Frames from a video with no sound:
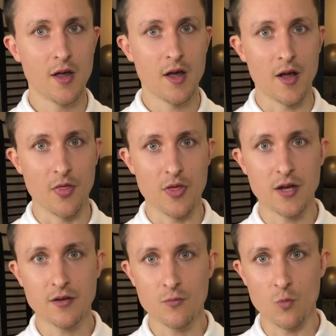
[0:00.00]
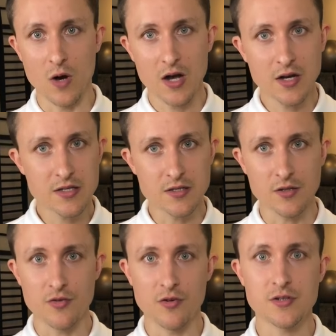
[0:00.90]
and then winds
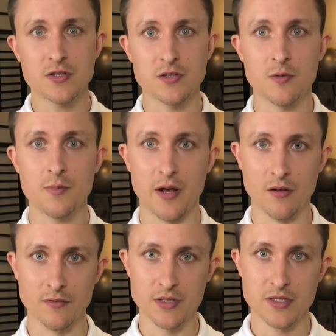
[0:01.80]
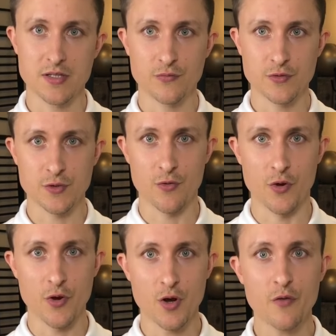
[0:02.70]
across your pelvis. So the
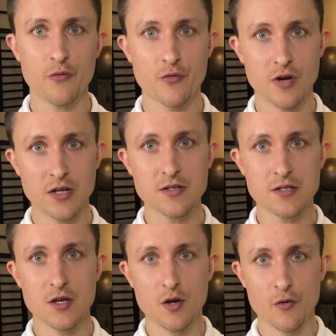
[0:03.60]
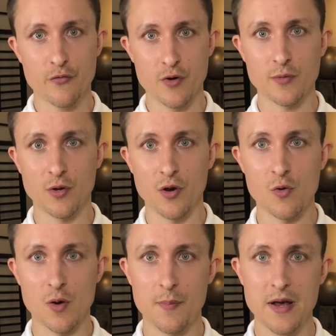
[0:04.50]
nerve runs from your
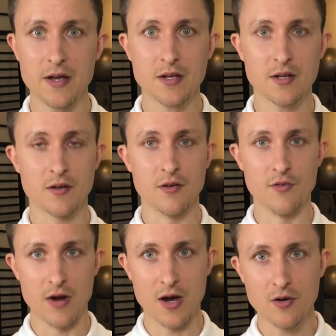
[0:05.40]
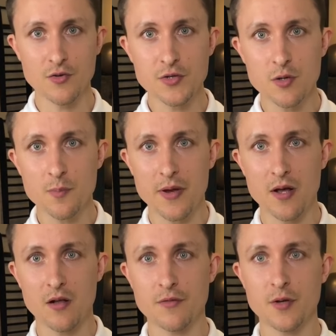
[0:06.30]
lower back, around your
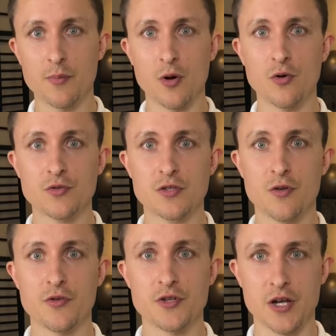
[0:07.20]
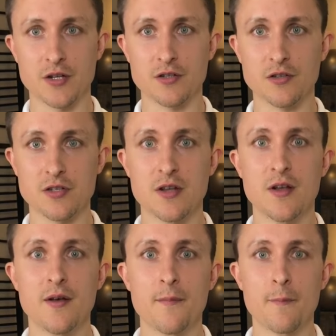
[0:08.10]
pelvic bones to the genitals.
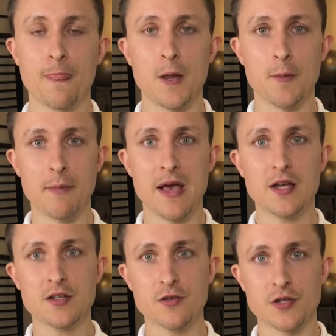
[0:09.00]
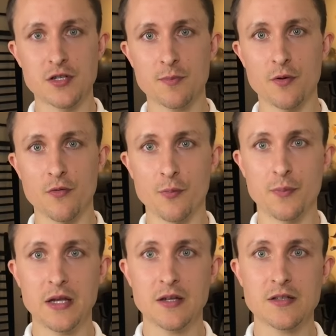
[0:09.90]
In men to the tip of the
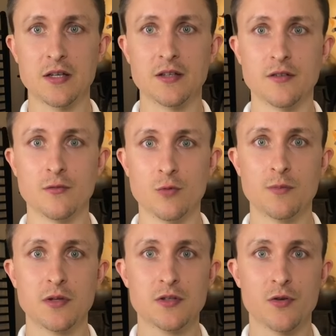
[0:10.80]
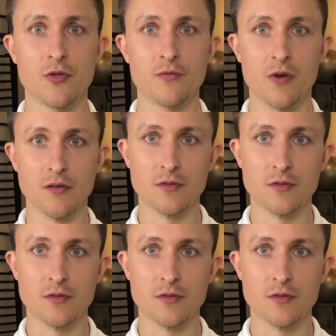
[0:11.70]
penis and in women to the vulva.